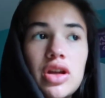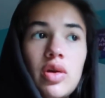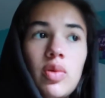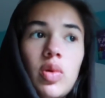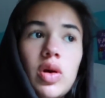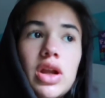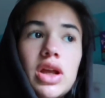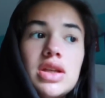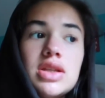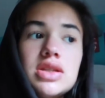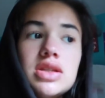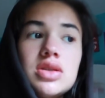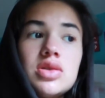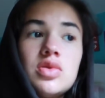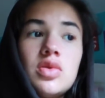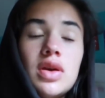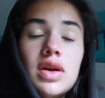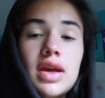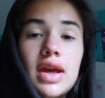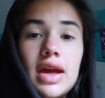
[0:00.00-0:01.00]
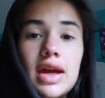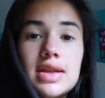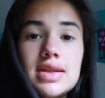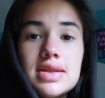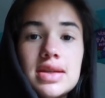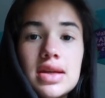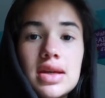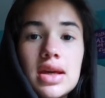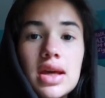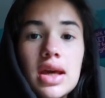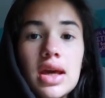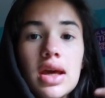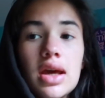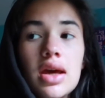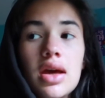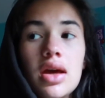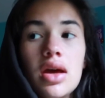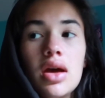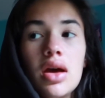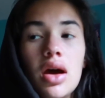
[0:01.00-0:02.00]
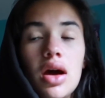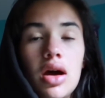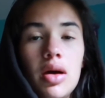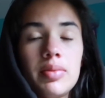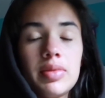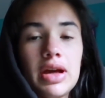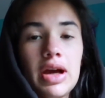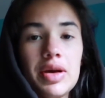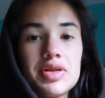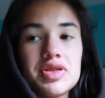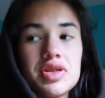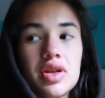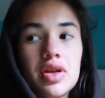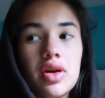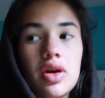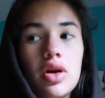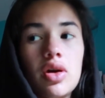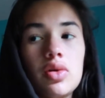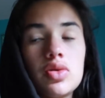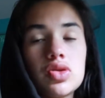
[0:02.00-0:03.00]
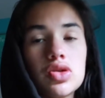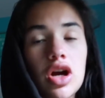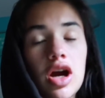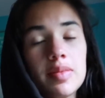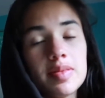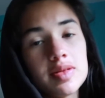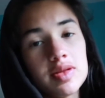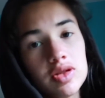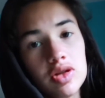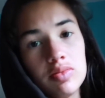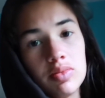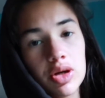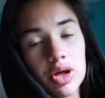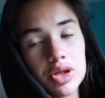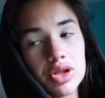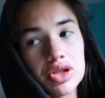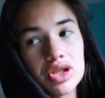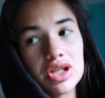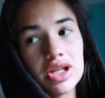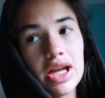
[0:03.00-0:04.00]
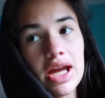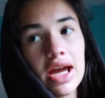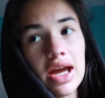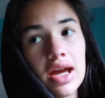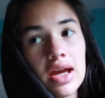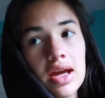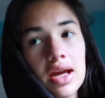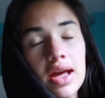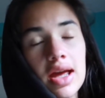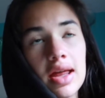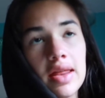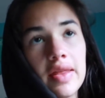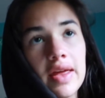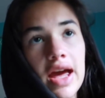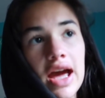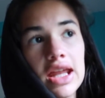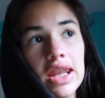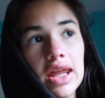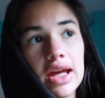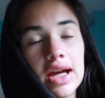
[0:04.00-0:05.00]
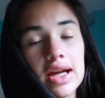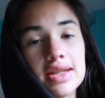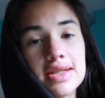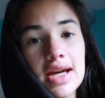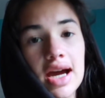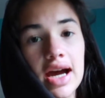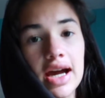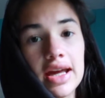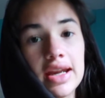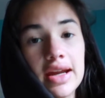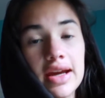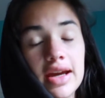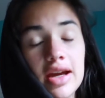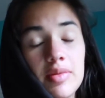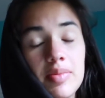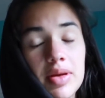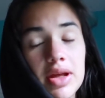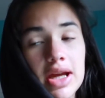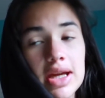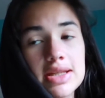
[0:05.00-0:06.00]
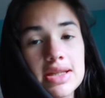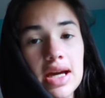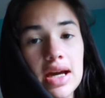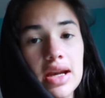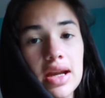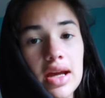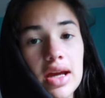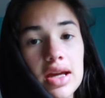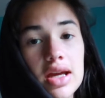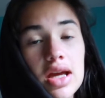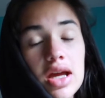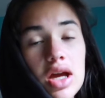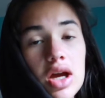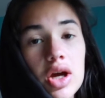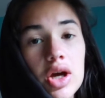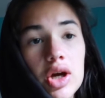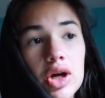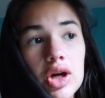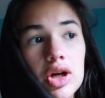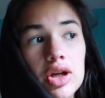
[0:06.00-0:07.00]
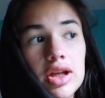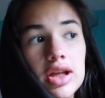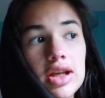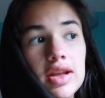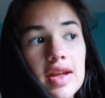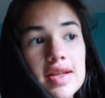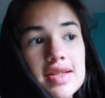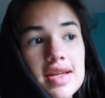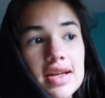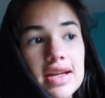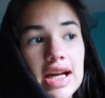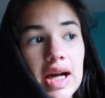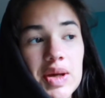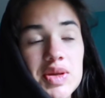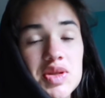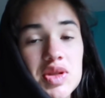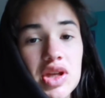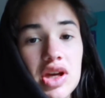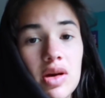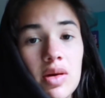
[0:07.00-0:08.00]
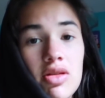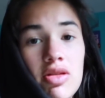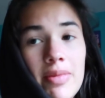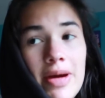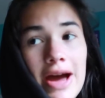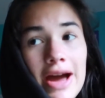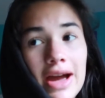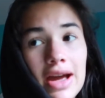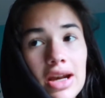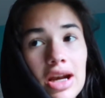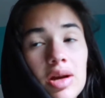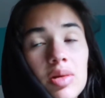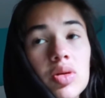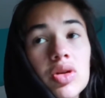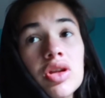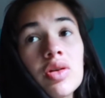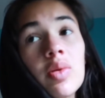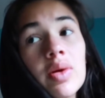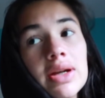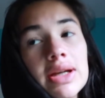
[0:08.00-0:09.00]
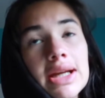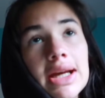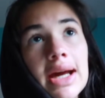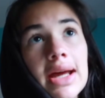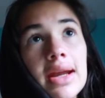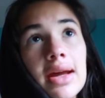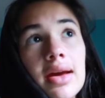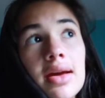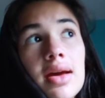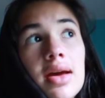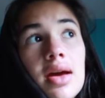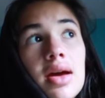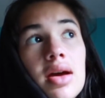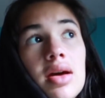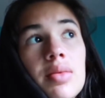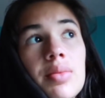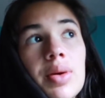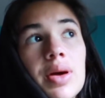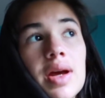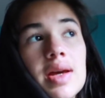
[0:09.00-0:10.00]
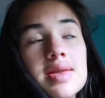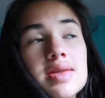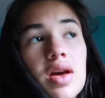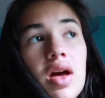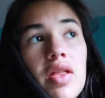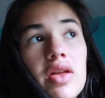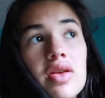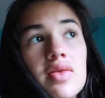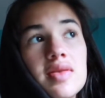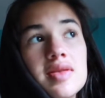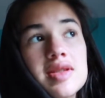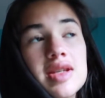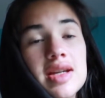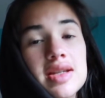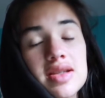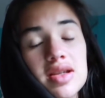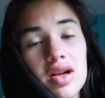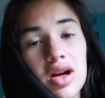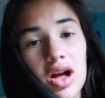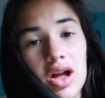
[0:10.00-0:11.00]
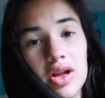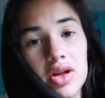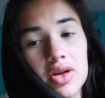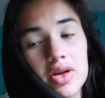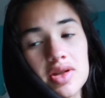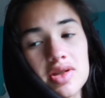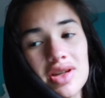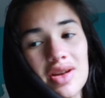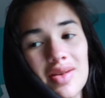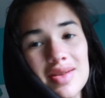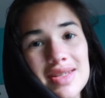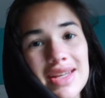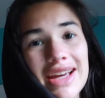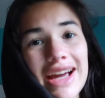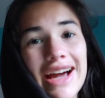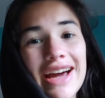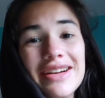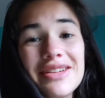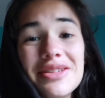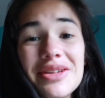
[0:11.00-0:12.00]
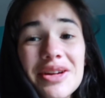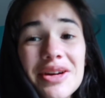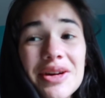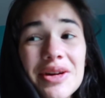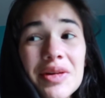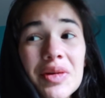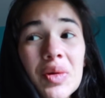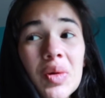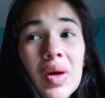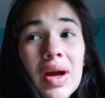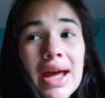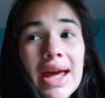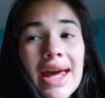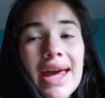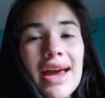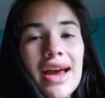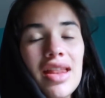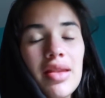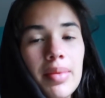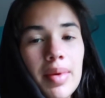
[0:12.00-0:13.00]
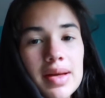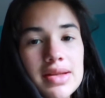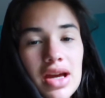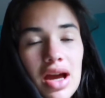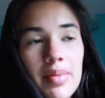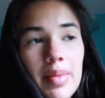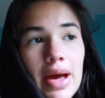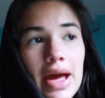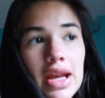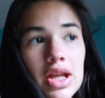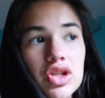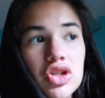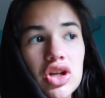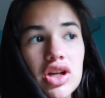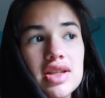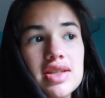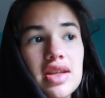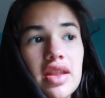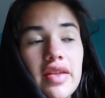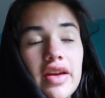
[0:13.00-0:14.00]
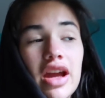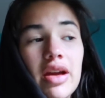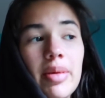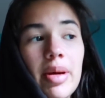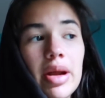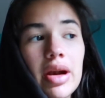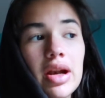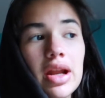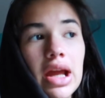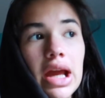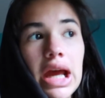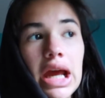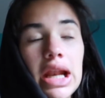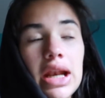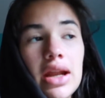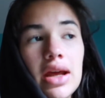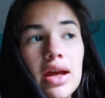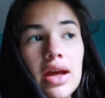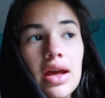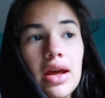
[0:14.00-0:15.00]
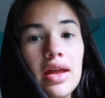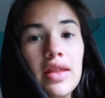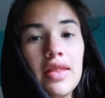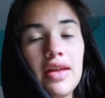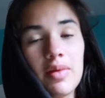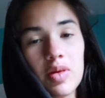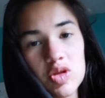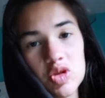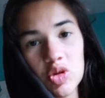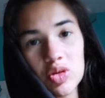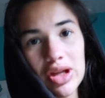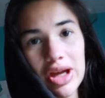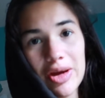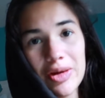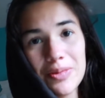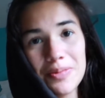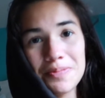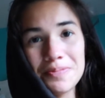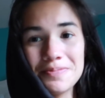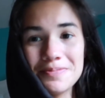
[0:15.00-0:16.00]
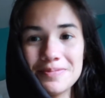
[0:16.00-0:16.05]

and I wanted to get um, Gals on the Go drops new merch today and they had like a tie-dye, a pink tie-dye hoodie that said Gals on the Go on the back and I really wanted to get it but I saw that it was $60 and I was like, I don't know. And by the time I had a chance to think about it again, they were sold out.